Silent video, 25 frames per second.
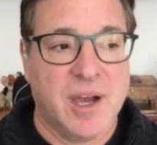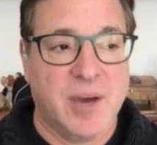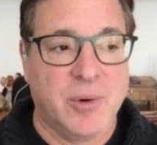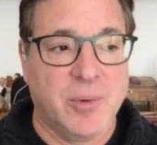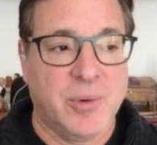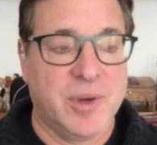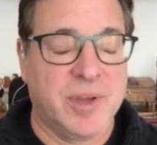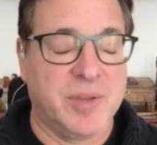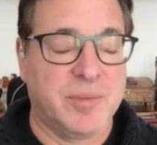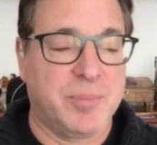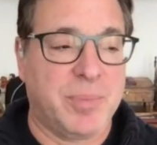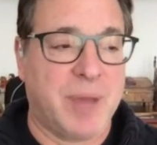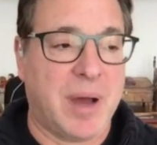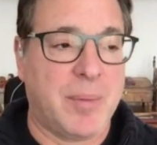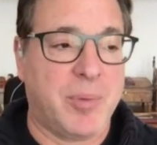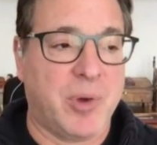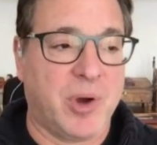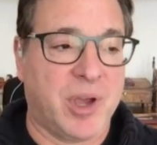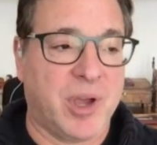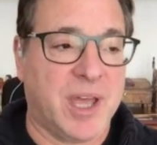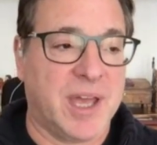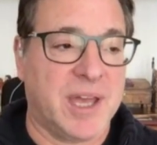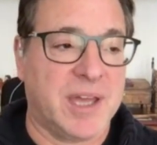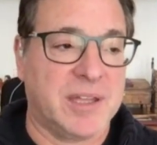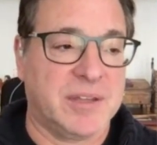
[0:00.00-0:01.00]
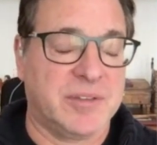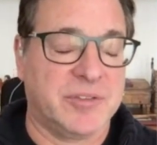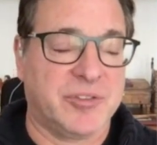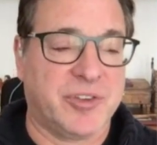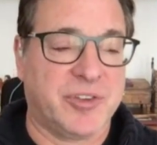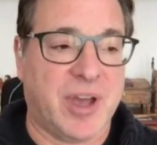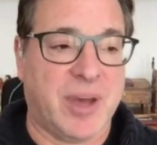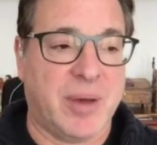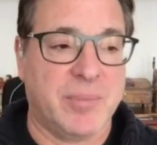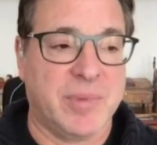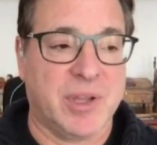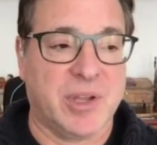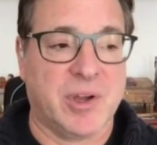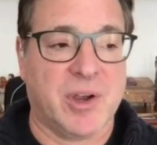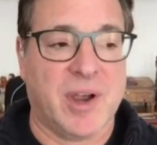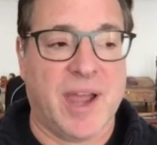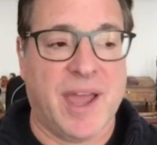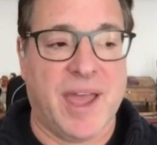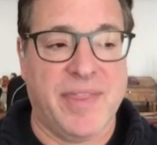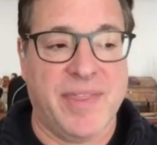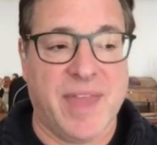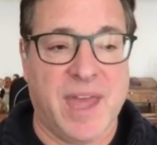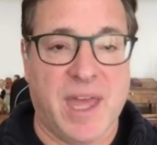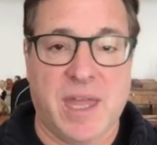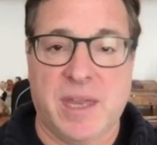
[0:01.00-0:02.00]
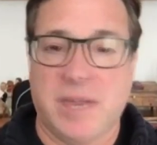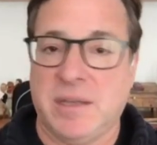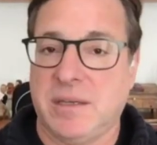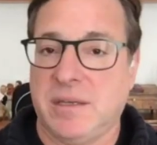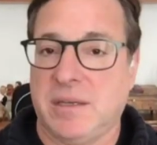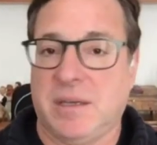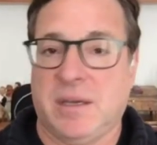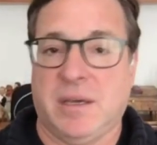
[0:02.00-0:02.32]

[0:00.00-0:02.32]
with Bob Boyette and Tom Miller. And then